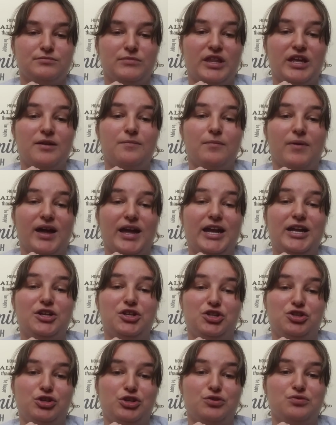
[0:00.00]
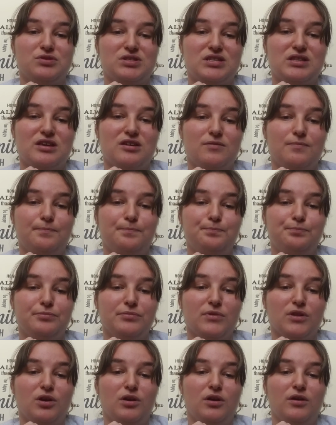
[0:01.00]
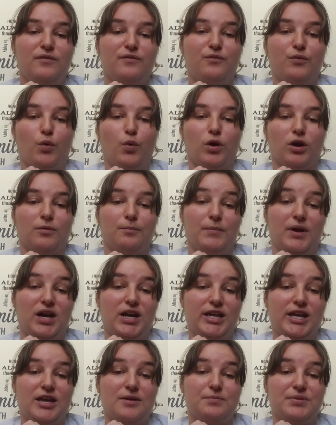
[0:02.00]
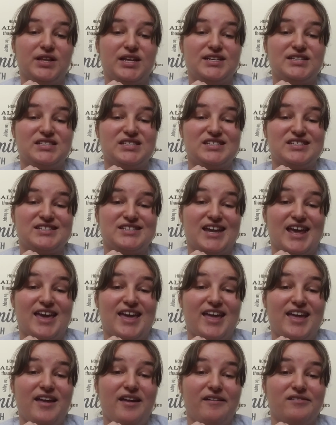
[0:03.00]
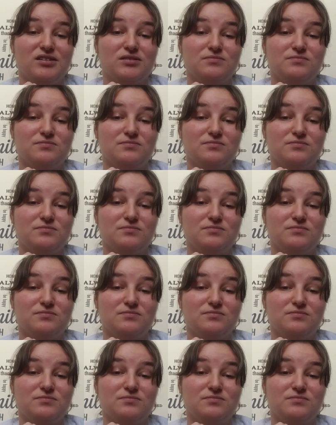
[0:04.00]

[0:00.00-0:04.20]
They might use them for money, a place to stay.